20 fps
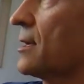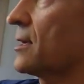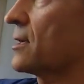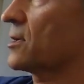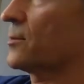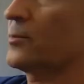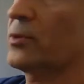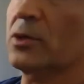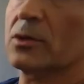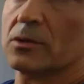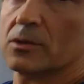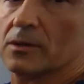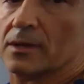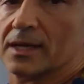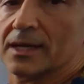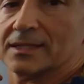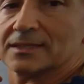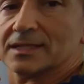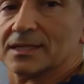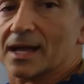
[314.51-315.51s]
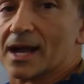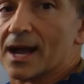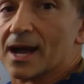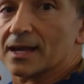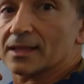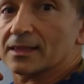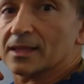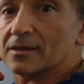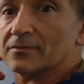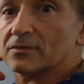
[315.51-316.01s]
computer is at
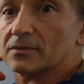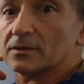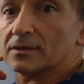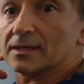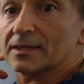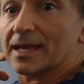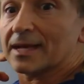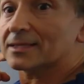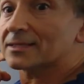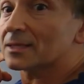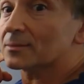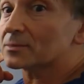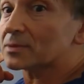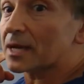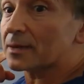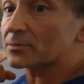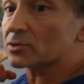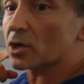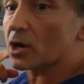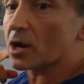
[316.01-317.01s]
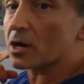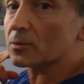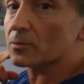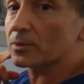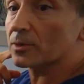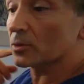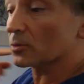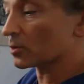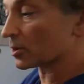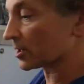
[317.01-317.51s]
eye level. And that's sometimes hard
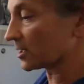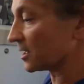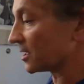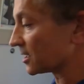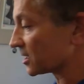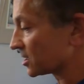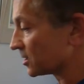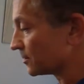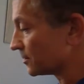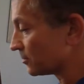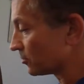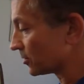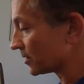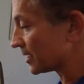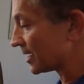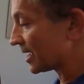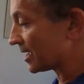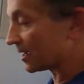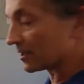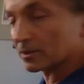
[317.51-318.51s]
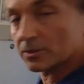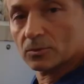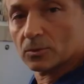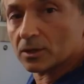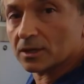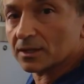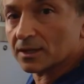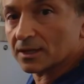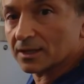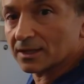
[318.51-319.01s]
when you're working
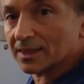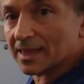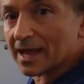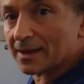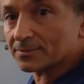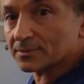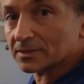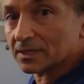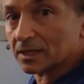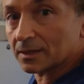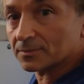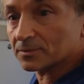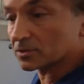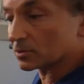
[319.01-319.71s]
on a laptop.